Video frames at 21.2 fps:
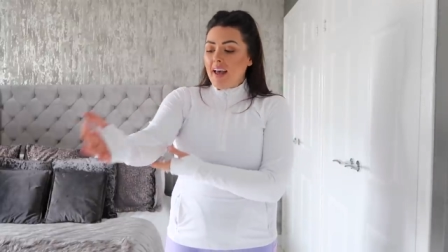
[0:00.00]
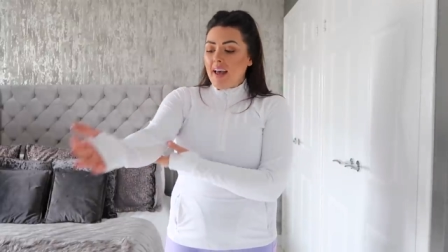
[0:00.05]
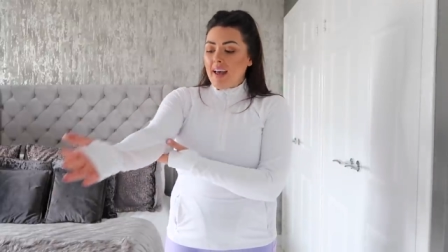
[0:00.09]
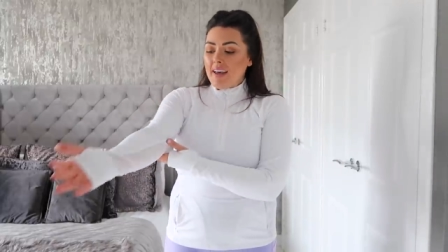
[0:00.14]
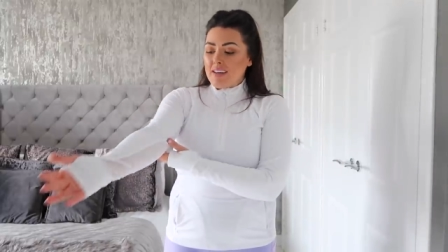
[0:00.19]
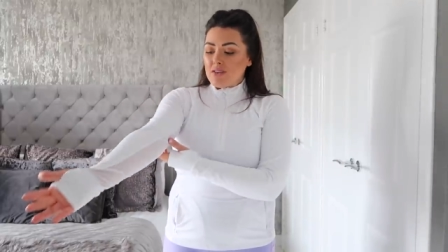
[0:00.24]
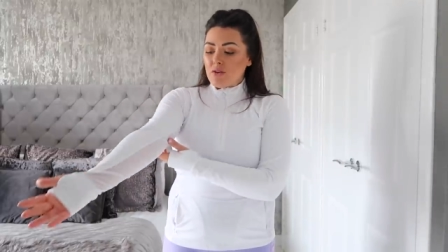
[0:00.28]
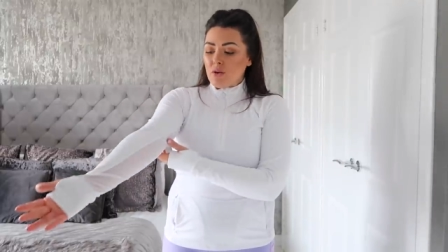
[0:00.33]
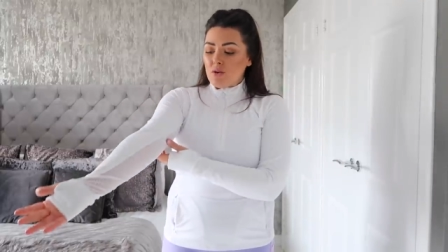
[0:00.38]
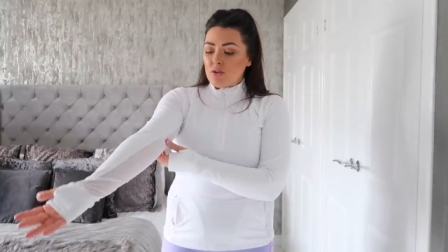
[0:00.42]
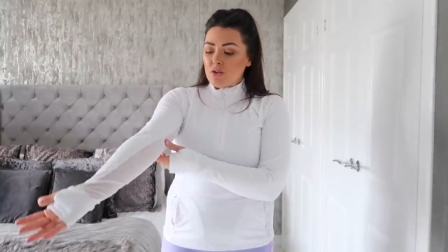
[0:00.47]

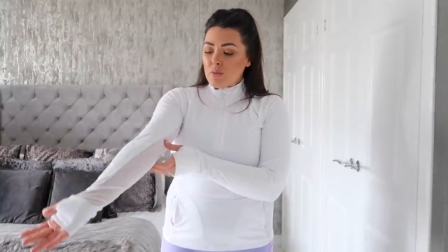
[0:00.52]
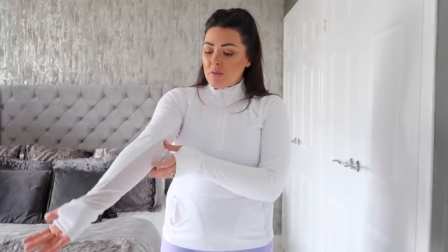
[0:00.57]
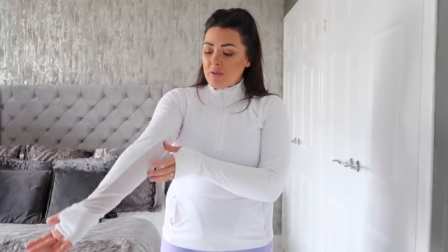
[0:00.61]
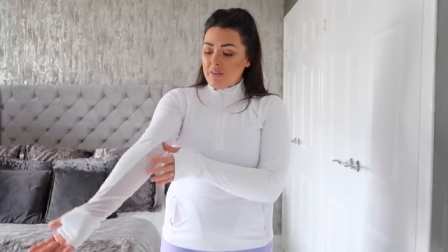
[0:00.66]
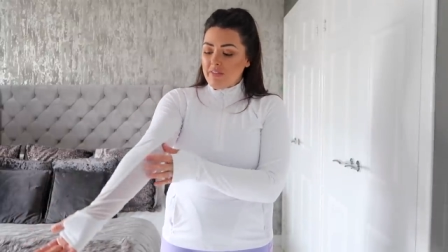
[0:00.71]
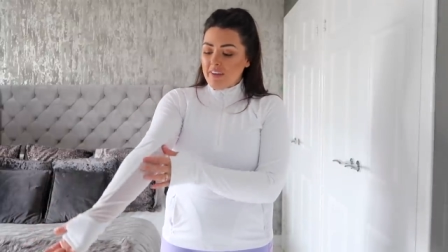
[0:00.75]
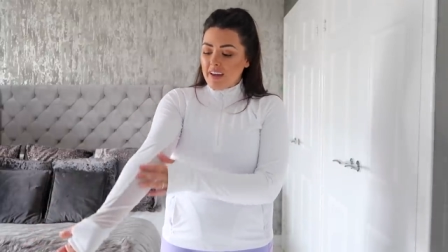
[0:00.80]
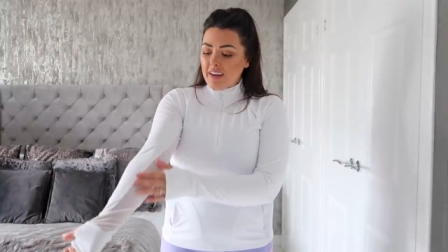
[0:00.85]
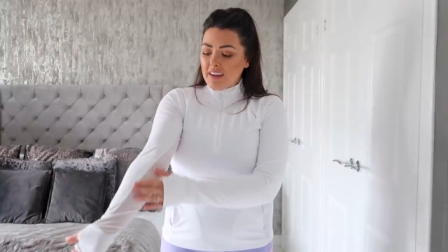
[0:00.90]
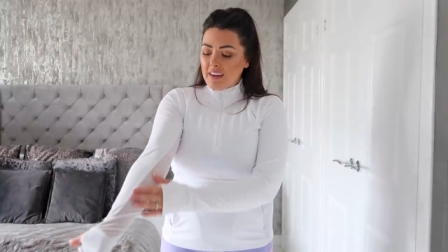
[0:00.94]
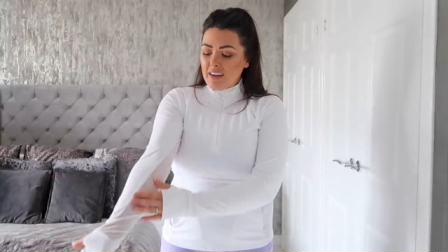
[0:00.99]
it's also
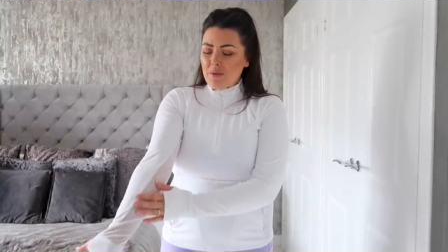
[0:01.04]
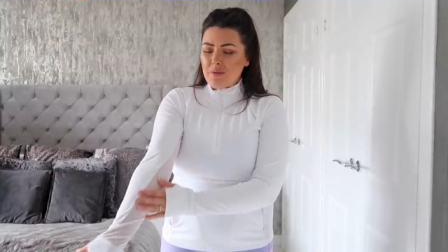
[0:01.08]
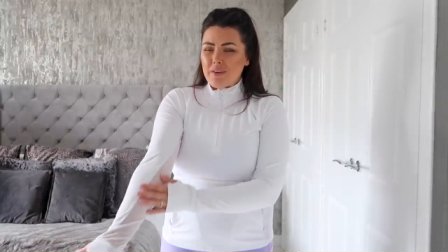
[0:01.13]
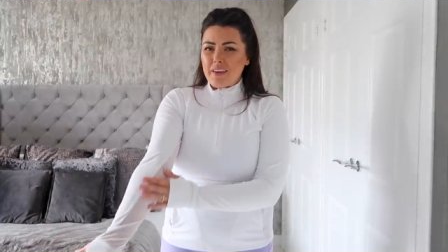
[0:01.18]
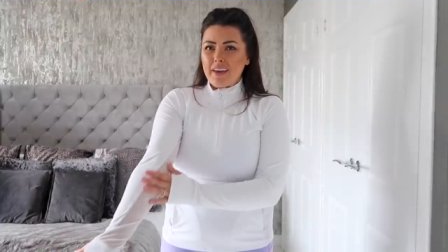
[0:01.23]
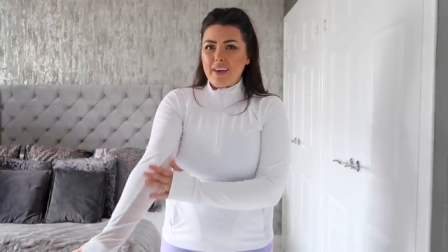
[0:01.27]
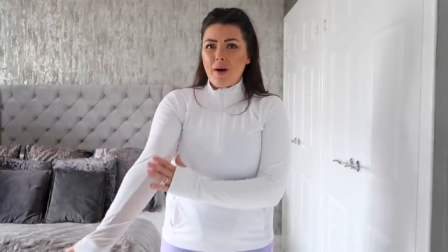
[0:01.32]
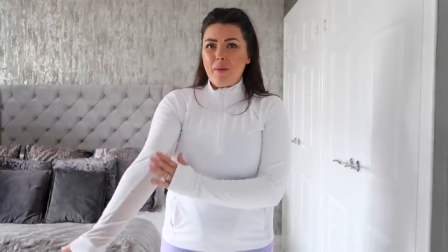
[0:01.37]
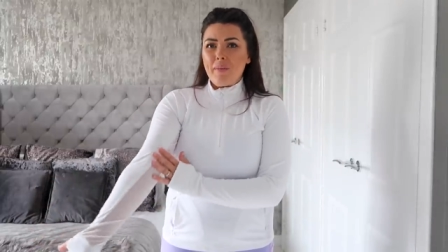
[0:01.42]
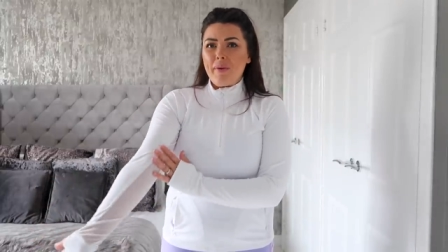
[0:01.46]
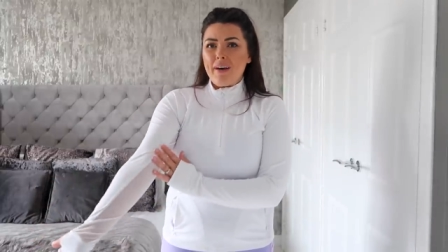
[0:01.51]
providing you with a
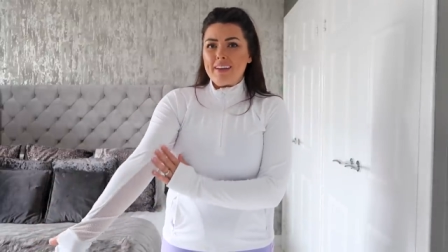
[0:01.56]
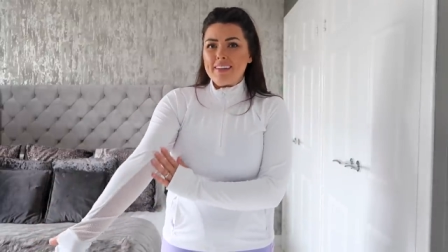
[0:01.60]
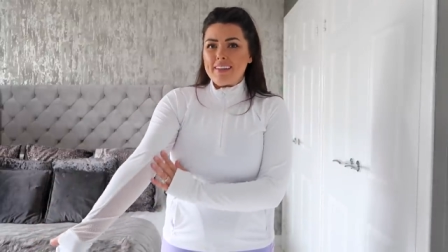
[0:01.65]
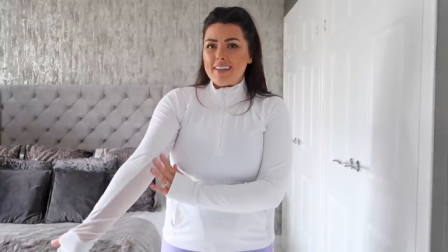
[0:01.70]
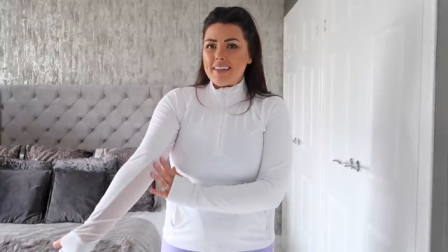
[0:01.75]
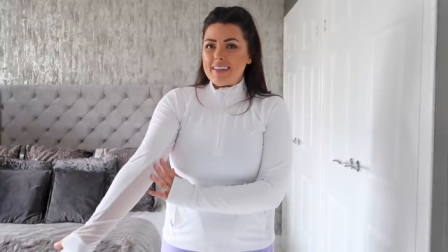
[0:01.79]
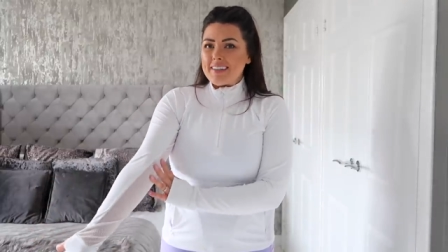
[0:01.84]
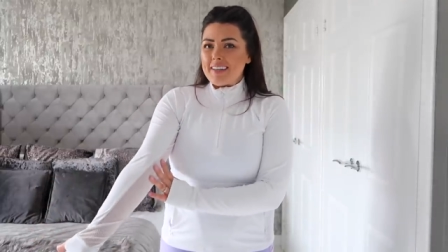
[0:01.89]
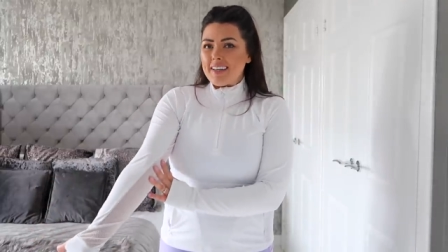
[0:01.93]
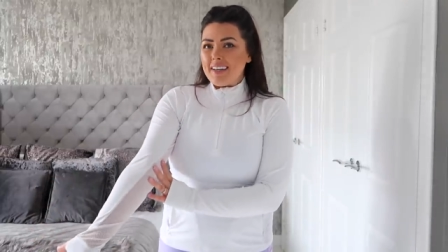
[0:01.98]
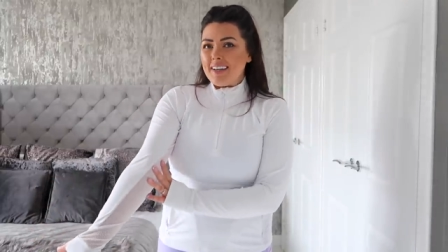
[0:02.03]
little bit of
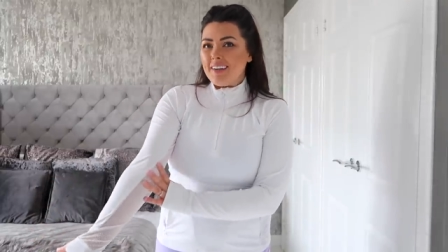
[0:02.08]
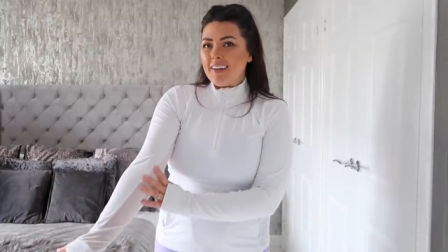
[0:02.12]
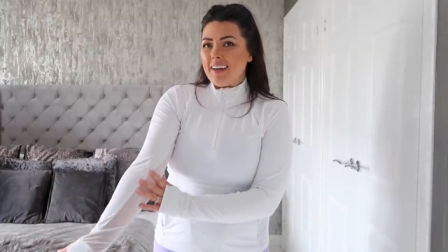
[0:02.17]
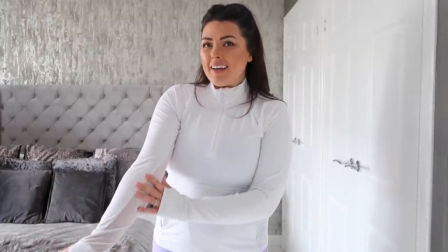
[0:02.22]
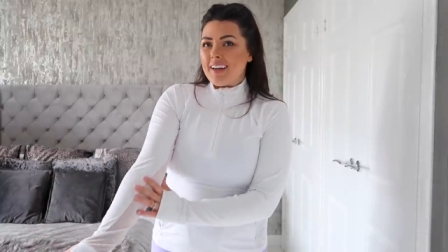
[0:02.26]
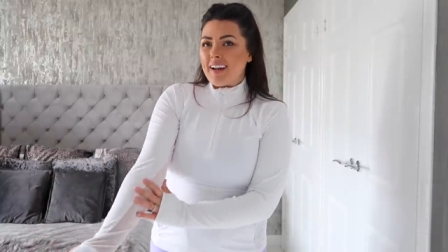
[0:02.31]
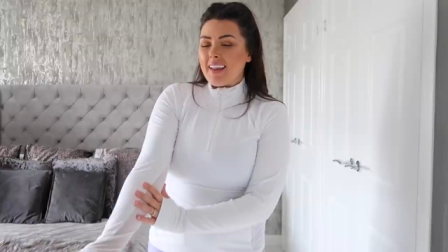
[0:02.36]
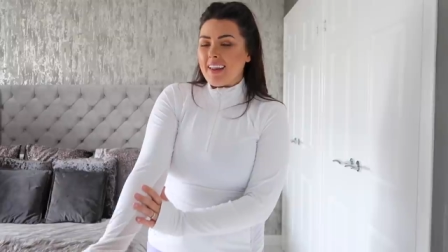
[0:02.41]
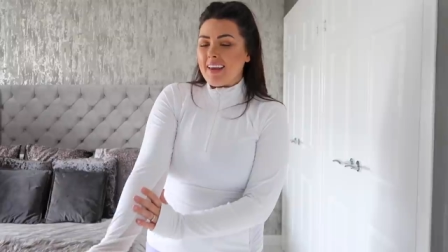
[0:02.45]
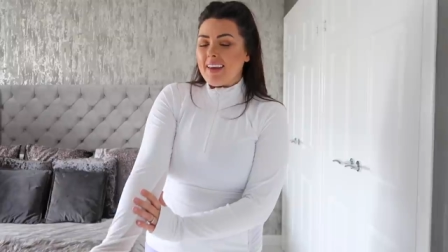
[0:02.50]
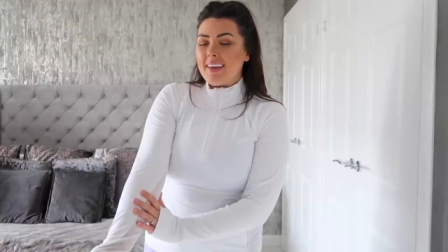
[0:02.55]
detail
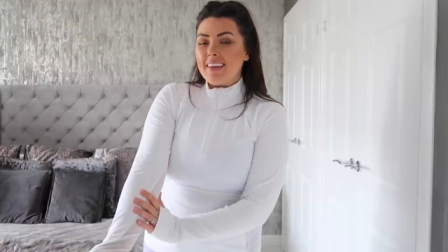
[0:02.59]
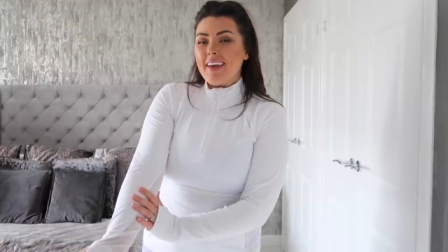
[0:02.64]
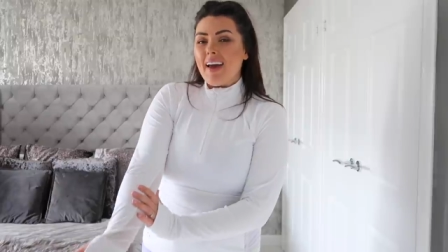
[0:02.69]
and I like